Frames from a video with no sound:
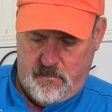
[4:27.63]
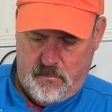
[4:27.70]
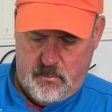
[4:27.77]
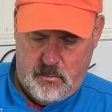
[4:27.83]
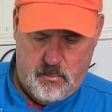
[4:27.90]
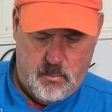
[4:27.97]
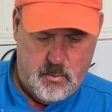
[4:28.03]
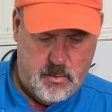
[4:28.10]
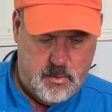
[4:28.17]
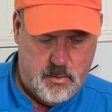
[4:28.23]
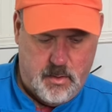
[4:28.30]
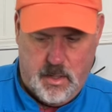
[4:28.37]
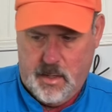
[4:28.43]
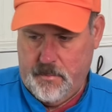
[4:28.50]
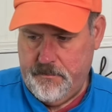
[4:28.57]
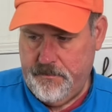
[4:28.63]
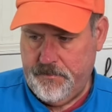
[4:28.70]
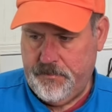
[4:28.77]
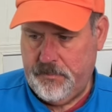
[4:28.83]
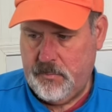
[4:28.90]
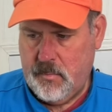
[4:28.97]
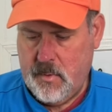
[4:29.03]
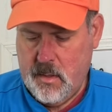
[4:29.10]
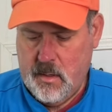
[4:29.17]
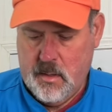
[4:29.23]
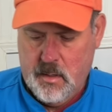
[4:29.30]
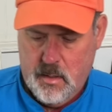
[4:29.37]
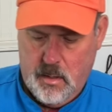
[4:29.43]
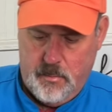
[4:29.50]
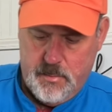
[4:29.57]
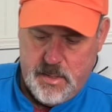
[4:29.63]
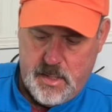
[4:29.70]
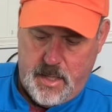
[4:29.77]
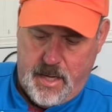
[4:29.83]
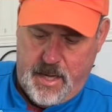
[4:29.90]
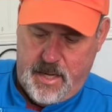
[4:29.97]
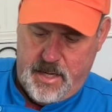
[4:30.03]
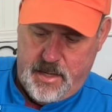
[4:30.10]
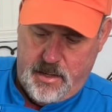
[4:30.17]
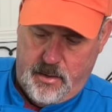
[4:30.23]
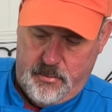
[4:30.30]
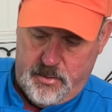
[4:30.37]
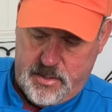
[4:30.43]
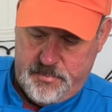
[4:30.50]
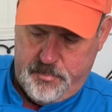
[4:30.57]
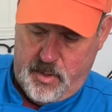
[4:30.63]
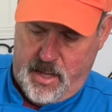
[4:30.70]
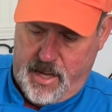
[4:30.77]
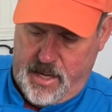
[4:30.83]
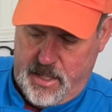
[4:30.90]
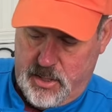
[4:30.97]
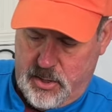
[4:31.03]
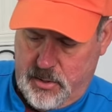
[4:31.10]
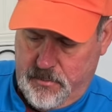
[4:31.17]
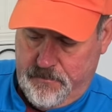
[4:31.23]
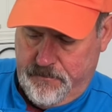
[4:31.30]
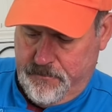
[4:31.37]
few more drop. I'm just going to add another splash.